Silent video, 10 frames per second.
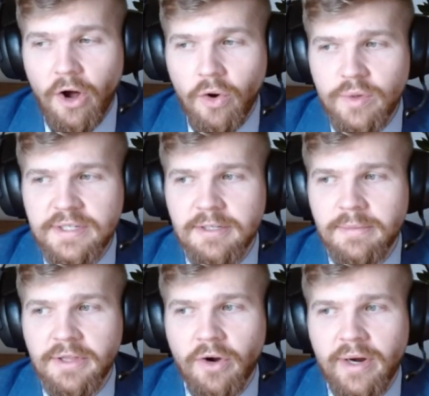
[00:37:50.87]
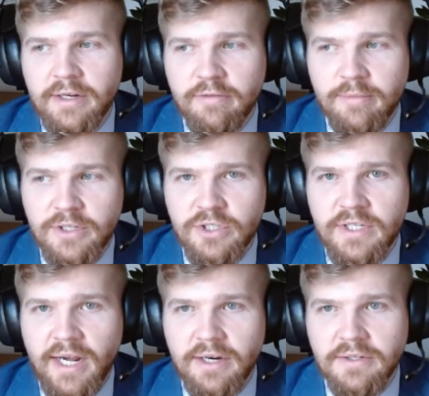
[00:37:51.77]
always submit the correct information
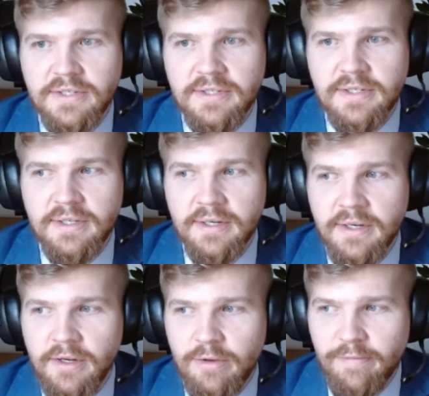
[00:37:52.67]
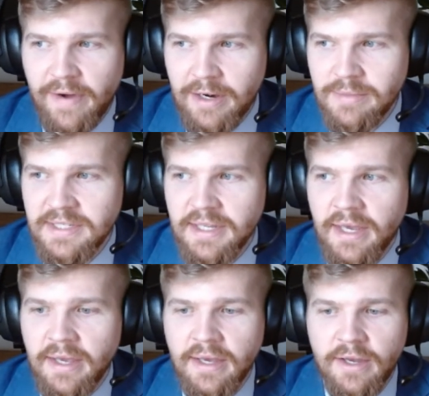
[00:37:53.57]
to IRCC. You find a
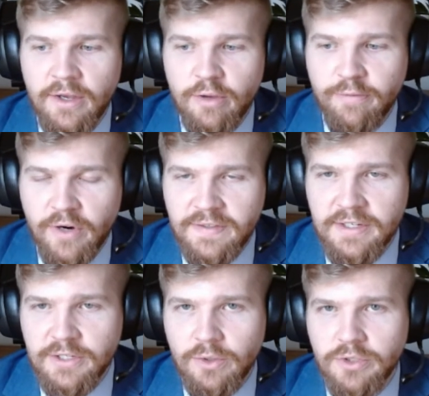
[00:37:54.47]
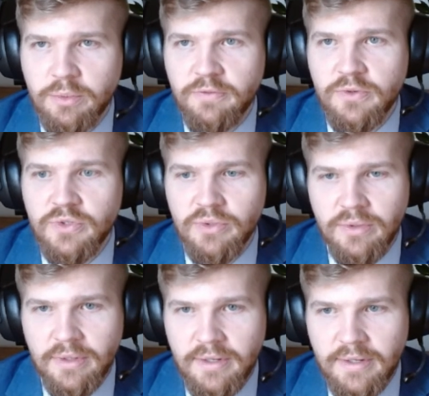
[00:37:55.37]
mistake, you forgot to disclose a
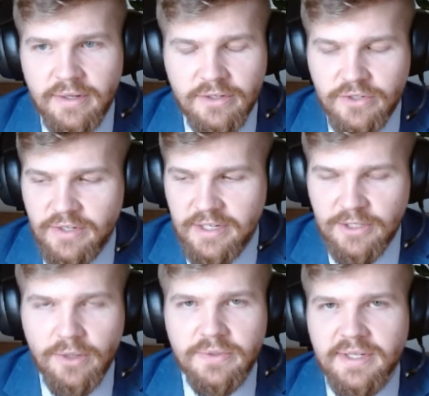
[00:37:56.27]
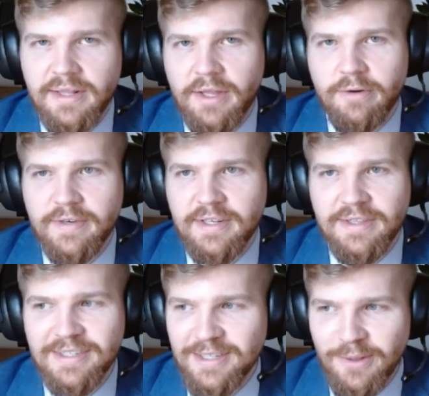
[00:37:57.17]
refusal, disclose it. Letter of,
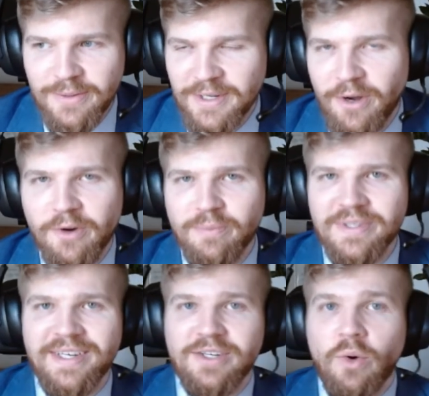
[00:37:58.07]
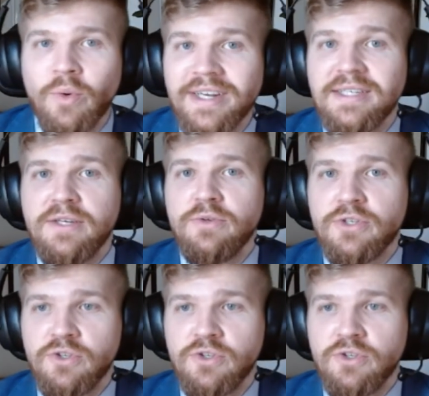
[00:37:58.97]
disclose it 100%. Don't continue